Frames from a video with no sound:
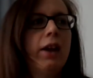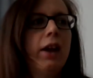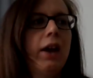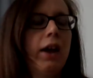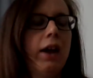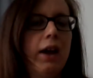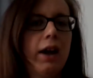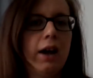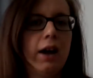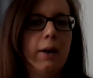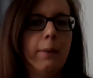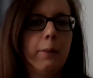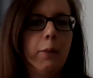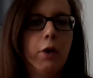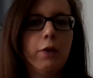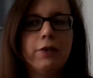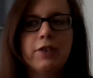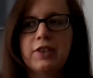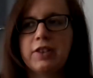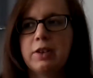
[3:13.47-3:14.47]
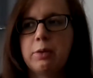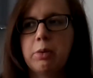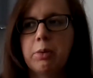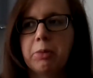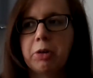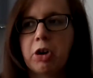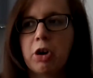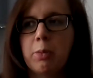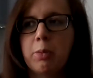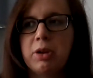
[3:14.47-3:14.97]
Um, obviously, when
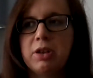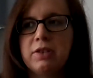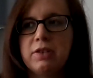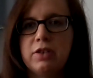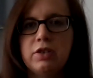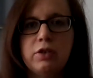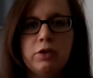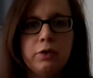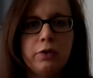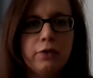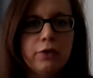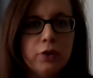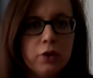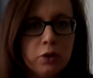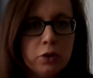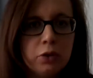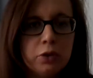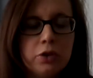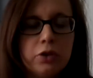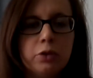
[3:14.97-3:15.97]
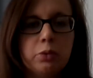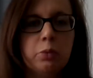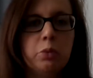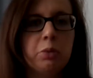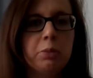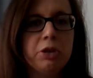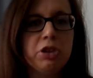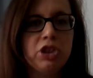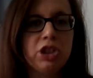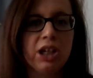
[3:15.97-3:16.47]
we come in to do food, we'll
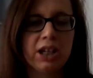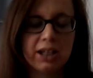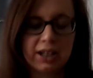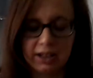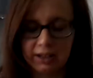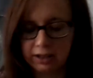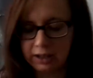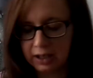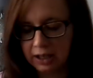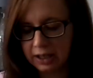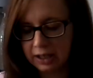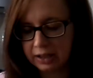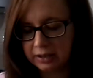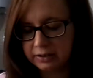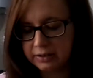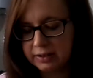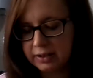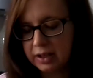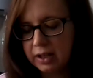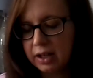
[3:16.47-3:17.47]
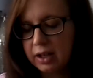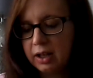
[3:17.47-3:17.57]
be checking that